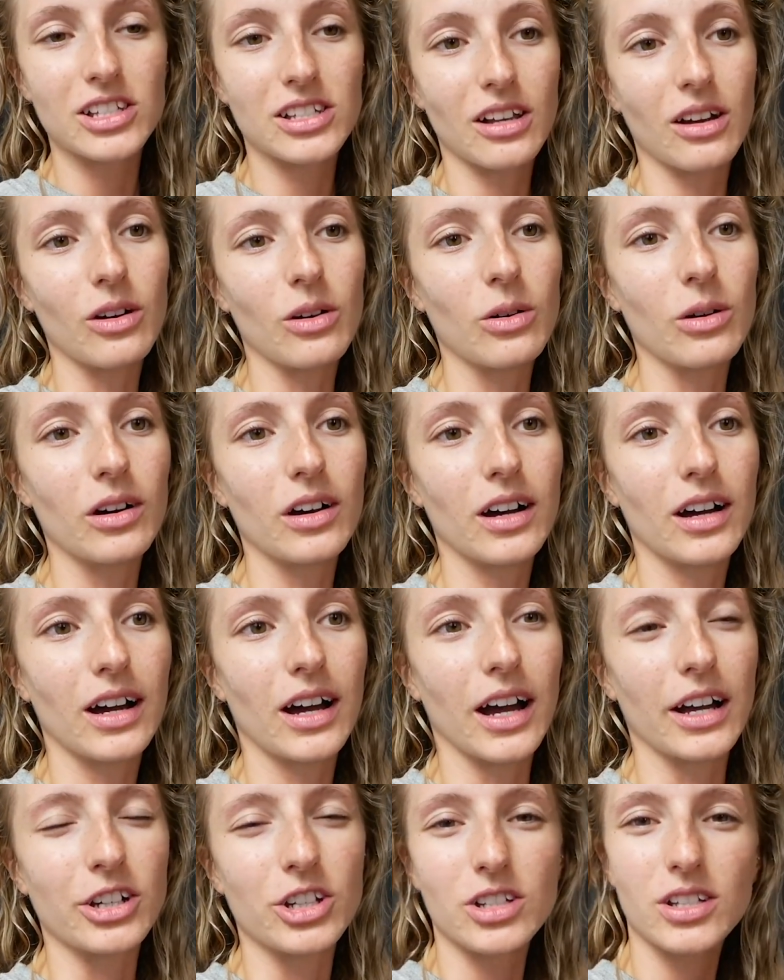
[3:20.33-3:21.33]
So
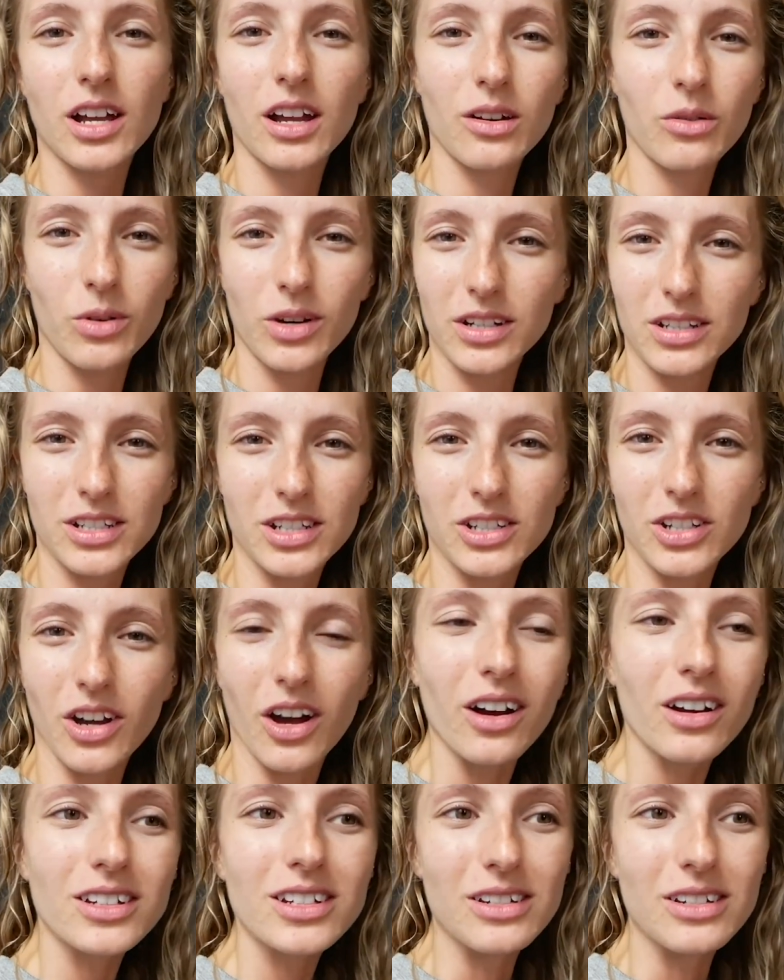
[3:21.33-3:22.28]
I just kind of wanted to talk